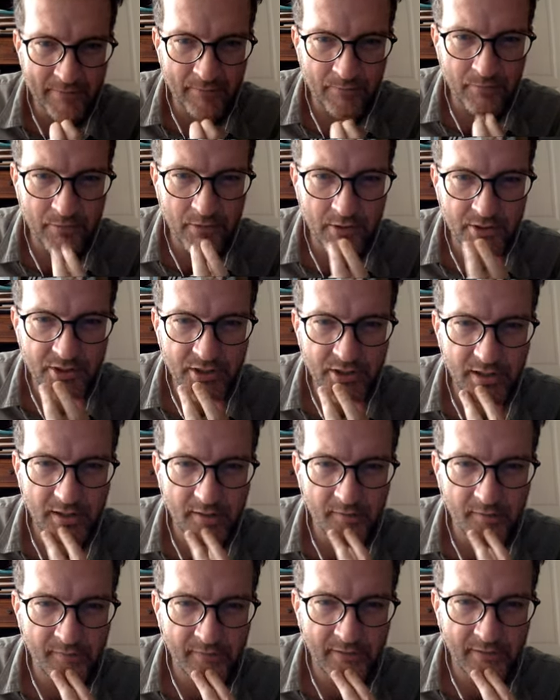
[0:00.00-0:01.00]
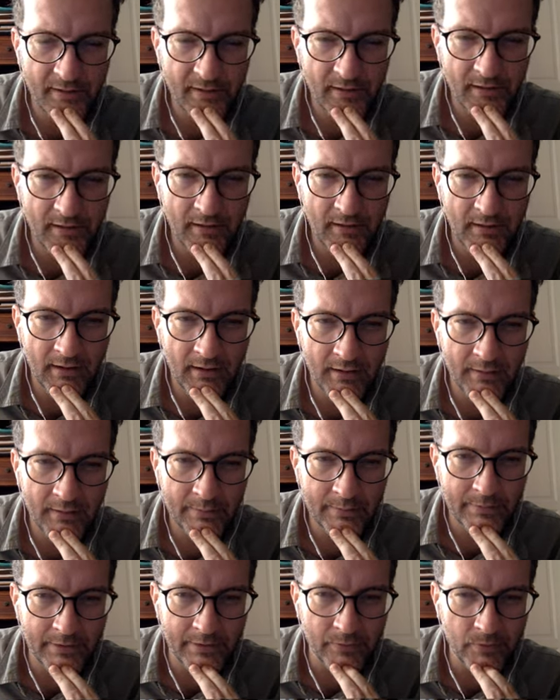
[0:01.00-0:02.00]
Project Event Library.